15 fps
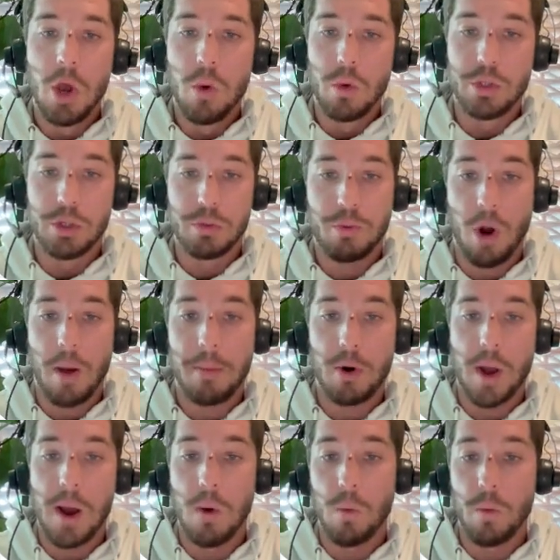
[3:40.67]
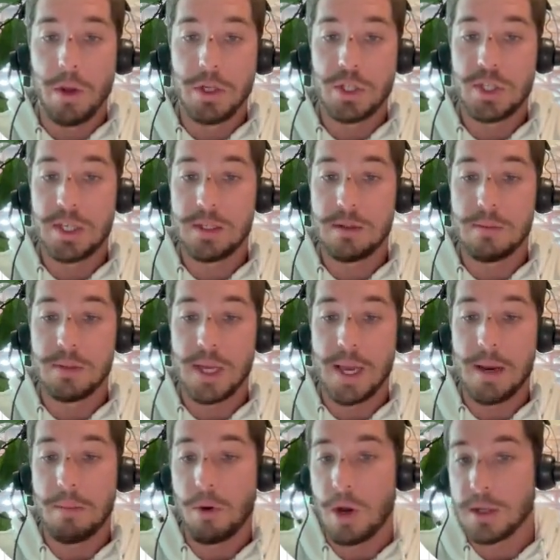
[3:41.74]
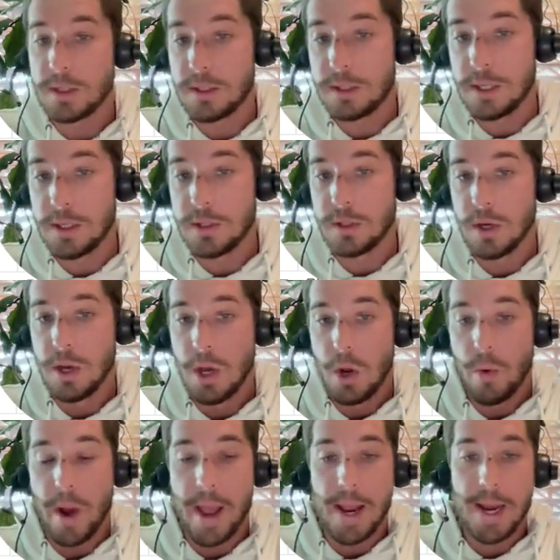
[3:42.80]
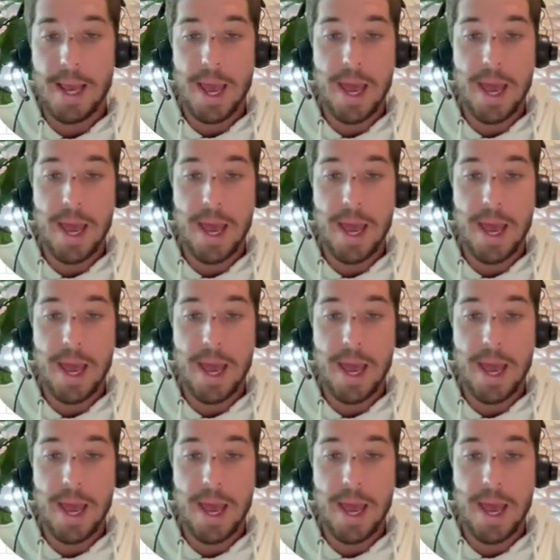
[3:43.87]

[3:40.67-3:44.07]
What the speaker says: which is proper outreach systems and processes, right?